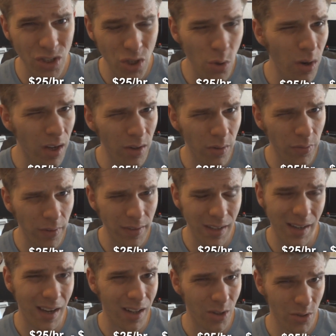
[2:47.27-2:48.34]

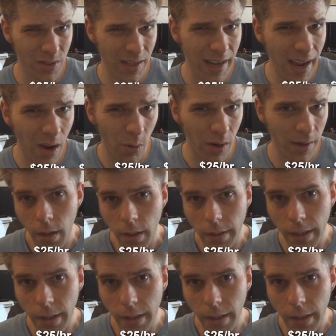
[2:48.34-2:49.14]
$250 an hour.